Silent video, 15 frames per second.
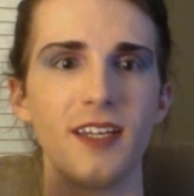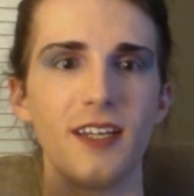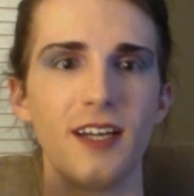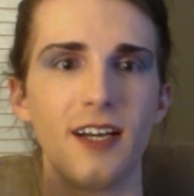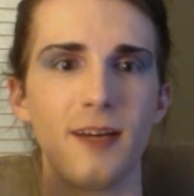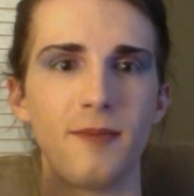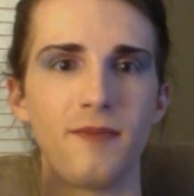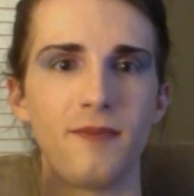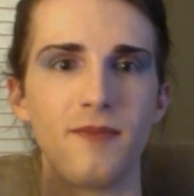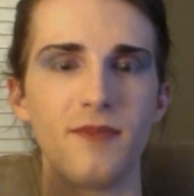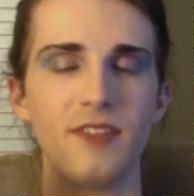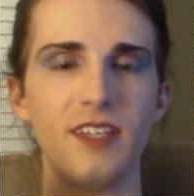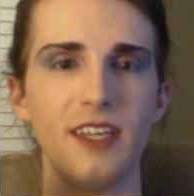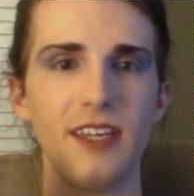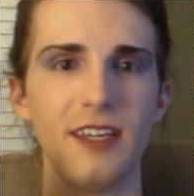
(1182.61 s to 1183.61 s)

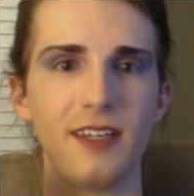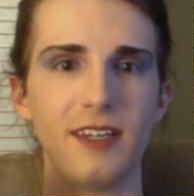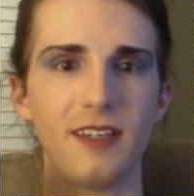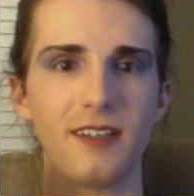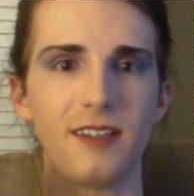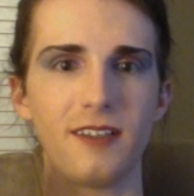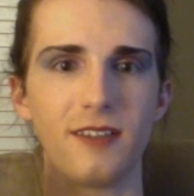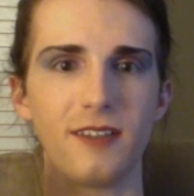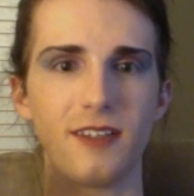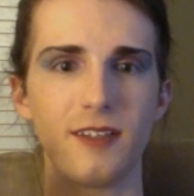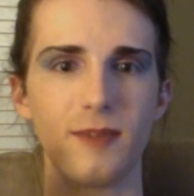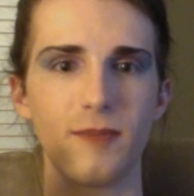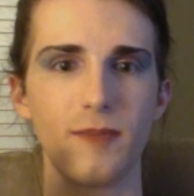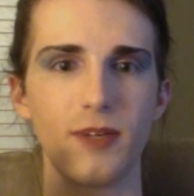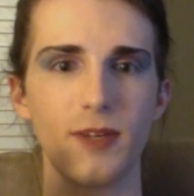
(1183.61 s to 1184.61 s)
the
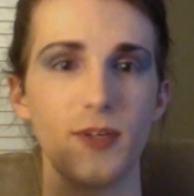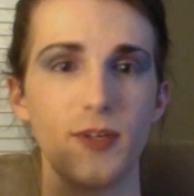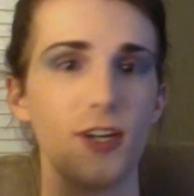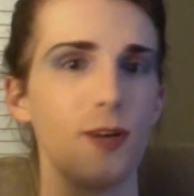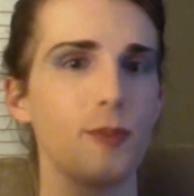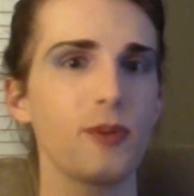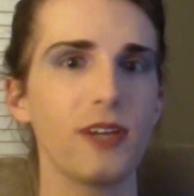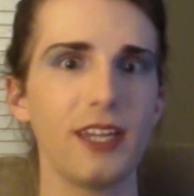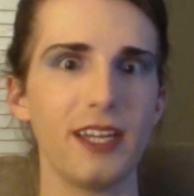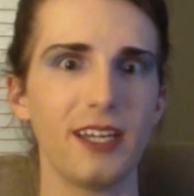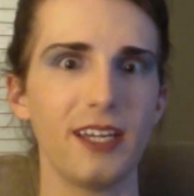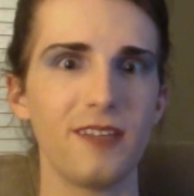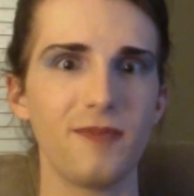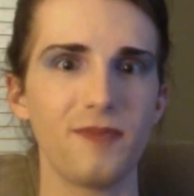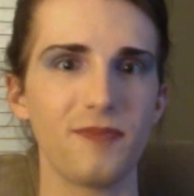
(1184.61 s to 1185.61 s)

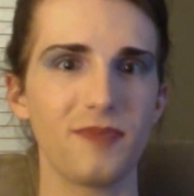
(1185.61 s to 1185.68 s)
appropriate